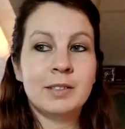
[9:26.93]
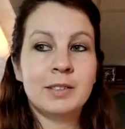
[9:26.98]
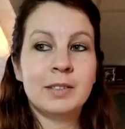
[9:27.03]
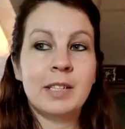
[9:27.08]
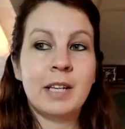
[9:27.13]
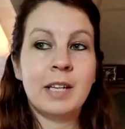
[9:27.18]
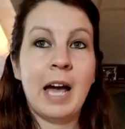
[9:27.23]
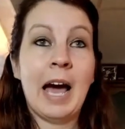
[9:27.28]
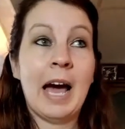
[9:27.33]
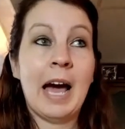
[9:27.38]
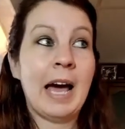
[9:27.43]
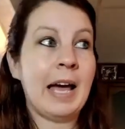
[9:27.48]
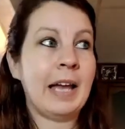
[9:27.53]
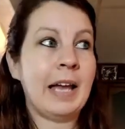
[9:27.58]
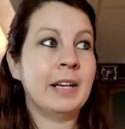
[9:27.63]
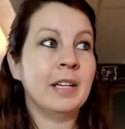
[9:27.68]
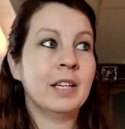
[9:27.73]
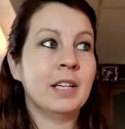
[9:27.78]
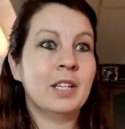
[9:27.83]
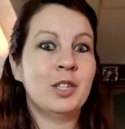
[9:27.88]

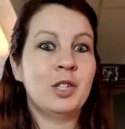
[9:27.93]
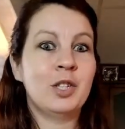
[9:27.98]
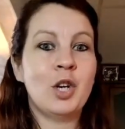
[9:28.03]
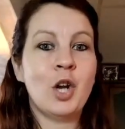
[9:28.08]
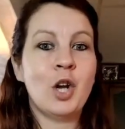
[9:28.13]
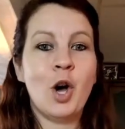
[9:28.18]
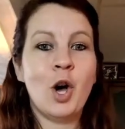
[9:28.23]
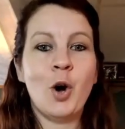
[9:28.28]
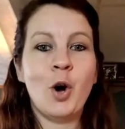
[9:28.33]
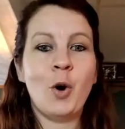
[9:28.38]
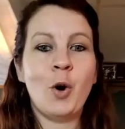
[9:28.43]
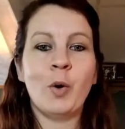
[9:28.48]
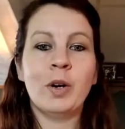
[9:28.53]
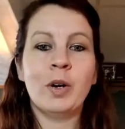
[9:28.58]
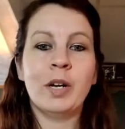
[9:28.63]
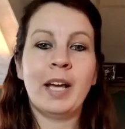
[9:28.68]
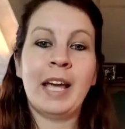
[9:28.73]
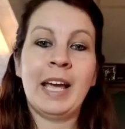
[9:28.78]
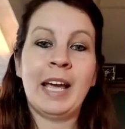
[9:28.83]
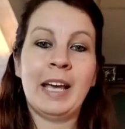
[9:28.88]
had no,
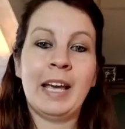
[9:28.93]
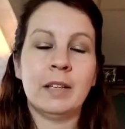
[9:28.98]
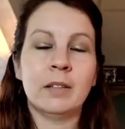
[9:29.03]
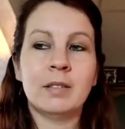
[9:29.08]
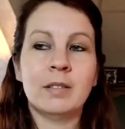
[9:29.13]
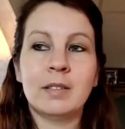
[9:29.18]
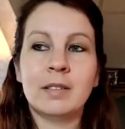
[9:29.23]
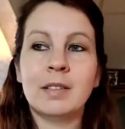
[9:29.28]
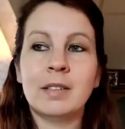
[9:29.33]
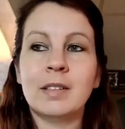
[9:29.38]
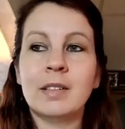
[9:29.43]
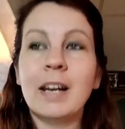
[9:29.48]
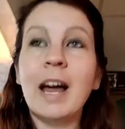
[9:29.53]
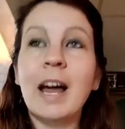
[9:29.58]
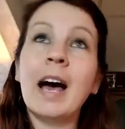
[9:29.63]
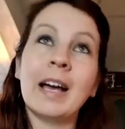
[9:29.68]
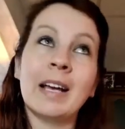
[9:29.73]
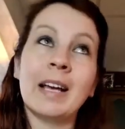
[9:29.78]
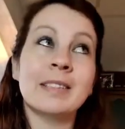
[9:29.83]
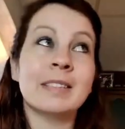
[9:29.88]
not,
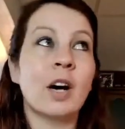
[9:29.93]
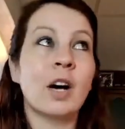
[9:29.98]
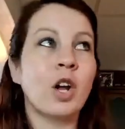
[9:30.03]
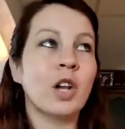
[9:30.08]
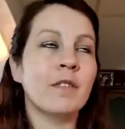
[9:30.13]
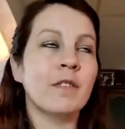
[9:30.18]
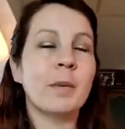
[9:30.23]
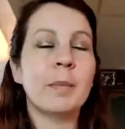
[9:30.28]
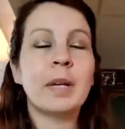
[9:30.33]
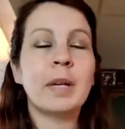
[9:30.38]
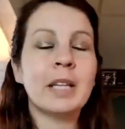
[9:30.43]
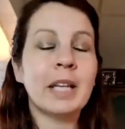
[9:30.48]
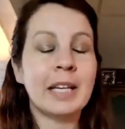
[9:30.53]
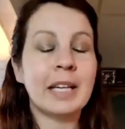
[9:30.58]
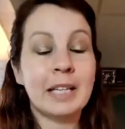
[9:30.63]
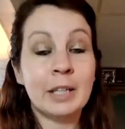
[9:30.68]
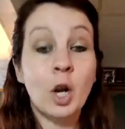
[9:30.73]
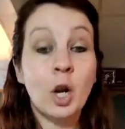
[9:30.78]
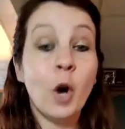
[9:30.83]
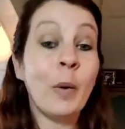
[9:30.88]
I guess not all of them, but like
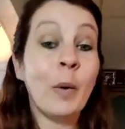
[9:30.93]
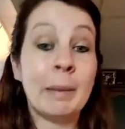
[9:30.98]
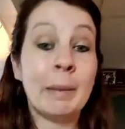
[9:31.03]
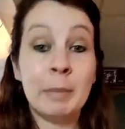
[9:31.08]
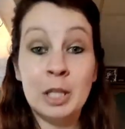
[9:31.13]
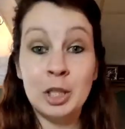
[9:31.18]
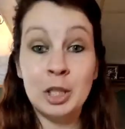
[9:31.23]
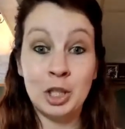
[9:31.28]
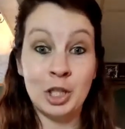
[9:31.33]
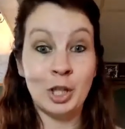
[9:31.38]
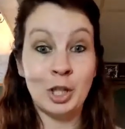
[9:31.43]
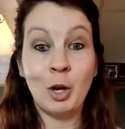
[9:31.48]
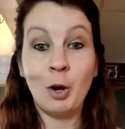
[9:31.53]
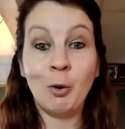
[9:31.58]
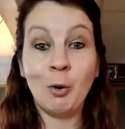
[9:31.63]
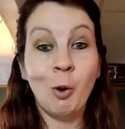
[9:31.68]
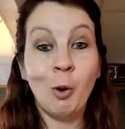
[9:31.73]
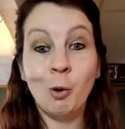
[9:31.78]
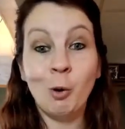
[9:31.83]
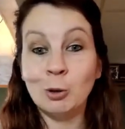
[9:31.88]
no ambition, no
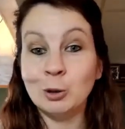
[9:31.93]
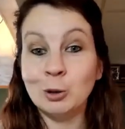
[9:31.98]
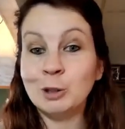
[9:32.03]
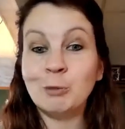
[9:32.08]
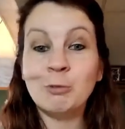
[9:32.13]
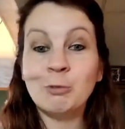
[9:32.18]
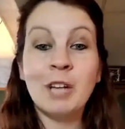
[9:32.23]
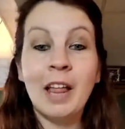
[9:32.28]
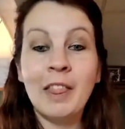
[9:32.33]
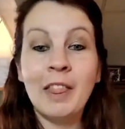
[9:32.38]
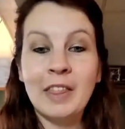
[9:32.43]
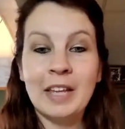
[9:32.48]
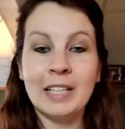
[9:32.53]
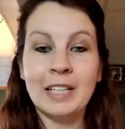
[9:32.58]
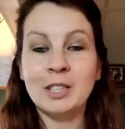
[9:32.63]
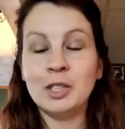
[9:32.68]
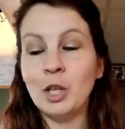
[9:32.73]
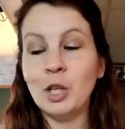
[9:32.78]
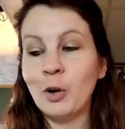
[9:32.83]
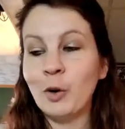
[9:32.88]
goals, no nothing.
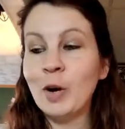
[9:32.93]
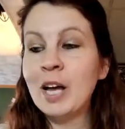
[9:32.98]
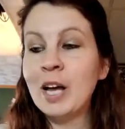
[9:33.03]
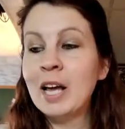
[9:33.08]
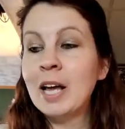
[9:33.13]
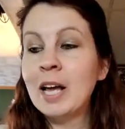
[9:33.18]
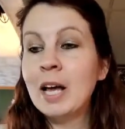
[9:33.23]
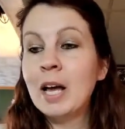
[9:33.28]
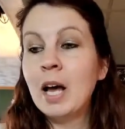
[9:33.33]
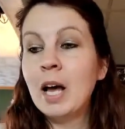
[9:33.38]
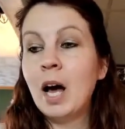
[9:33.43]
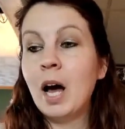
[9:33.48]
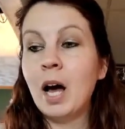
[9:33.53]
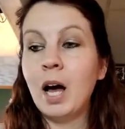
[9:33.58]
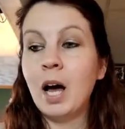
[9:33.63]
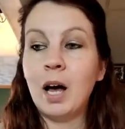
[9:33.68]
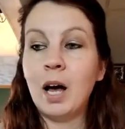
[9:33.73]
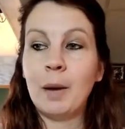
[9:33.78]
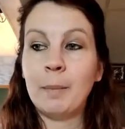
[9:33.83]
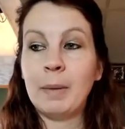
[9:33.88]
So
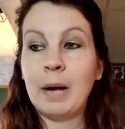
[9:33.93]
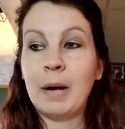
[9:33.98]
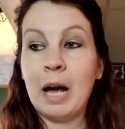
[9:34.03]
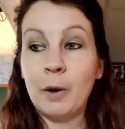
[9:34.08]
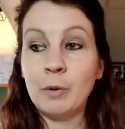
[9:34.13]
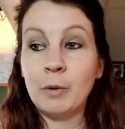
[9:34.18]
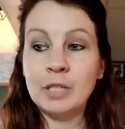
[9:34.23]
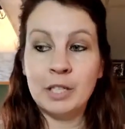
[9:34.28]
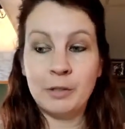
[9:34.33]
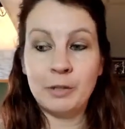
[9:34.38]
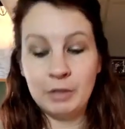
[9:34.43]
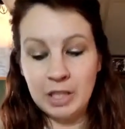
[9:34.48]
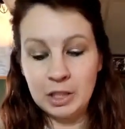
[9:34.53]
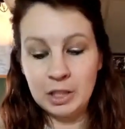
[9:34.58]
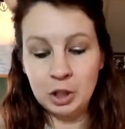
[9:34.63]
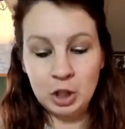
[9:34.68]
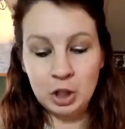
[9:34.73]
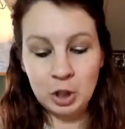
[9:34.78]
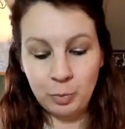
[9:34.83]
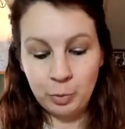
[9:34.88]
I was in a
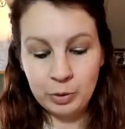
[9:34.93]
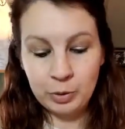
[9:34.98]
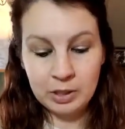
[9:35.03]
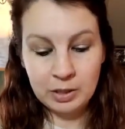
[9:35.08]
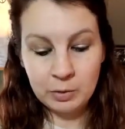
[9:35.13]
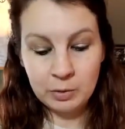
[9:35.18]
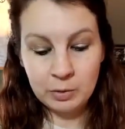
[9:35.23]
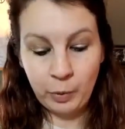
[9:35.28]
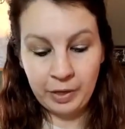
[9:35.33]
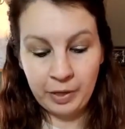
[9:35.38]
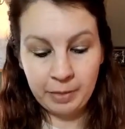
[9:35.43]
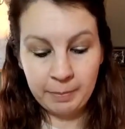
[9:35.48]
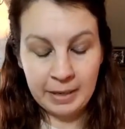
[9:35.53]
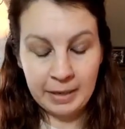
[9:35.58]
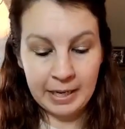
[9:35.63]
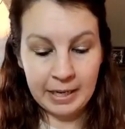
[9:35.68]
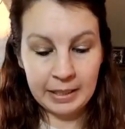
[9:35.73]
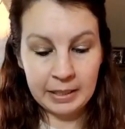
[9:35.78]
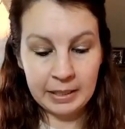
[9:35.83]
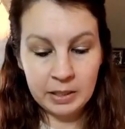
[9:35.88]
relationship with
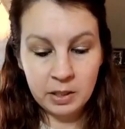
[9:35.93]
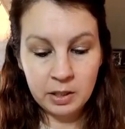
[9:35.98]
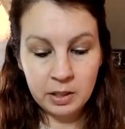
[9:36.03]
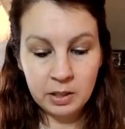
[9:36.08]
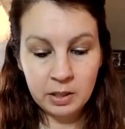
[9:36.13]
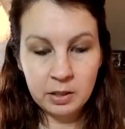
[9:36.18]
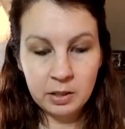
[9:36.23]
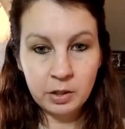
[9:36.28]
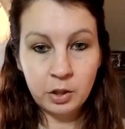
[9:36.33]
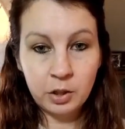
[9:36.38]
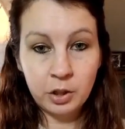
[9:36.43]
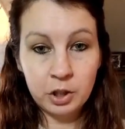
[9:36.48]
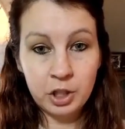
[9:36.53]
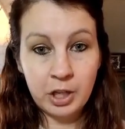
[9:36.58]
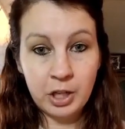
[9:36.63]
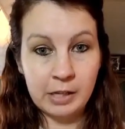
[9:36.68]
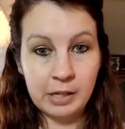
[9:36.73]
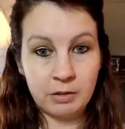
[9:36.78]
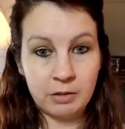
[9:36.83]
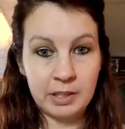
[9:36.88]
my 3rd
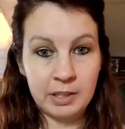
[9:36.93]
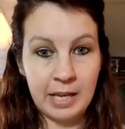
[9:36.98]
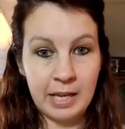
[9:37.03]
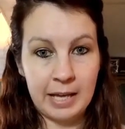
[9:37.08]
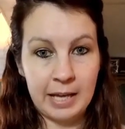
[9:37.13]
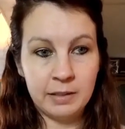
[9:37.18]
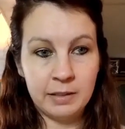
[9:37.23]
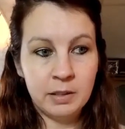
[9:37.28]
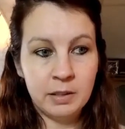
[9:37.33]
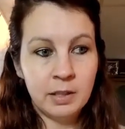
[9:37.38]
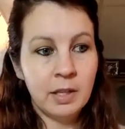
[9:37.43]
child dad,